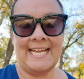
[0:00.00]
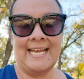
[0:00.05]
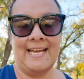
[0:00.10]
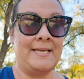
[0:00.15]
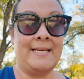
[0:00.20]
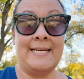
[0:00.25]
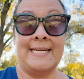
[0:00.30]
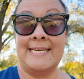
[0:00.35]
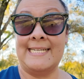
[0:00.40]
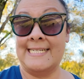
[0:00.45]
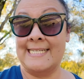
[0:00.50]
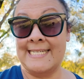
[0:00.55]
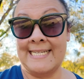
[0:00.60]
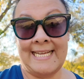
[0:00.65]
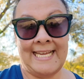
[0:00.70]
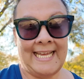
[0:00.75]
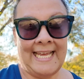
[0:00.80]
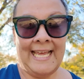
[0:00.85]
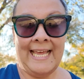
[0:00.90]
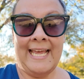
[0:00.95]
because
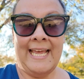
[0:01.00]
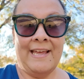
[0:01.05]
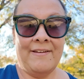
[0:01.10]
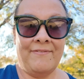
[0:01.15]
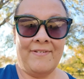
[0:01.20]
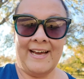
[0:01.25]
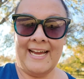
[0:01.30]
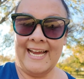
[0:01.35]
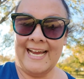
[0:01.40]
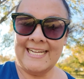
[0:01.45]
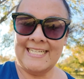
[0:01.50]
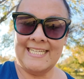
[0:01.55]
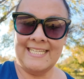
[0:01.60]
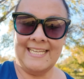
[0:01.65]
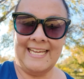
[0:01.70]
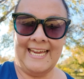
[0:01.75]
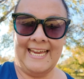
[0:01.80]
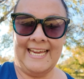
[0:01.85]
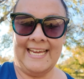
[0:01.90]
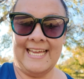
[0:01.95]
if I had to
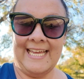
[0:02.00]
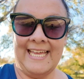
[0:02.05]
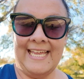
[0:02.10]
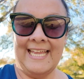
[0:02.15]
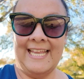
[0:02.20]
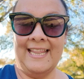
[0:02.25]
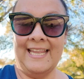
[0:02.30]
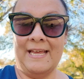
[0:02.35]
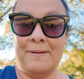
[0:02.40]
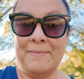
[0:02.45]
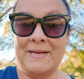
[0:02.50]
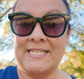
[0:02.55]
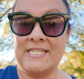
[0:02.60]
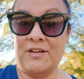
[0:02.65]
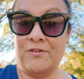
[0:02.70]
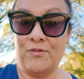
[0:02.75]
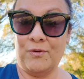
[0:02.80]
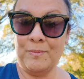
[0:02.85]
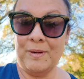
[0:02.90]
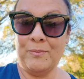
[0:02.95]
let
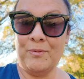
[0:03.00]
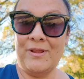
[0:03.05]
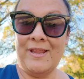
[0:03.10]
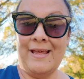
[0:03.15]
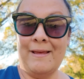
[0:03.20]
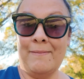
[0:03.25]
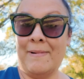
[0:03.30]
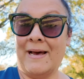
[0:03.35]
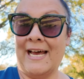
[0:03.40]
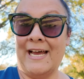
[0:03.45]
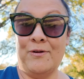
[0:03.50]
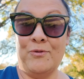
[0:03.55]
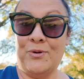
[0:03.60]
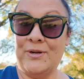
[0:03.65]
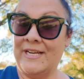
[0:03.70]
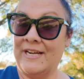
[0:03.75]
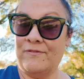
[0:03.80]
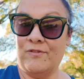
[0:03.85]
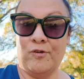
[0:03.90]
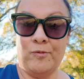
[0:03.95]
myself remember them, I
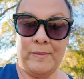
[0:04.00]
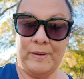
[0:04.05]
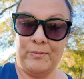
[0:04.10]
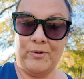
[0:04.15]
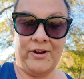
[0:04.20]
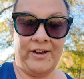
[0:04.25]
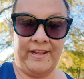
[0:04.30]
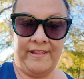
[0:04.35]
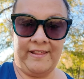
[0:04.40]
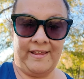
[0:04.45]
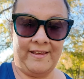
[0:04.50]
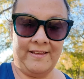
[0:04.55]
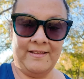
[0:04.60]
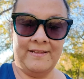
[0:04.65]
would never remember anything.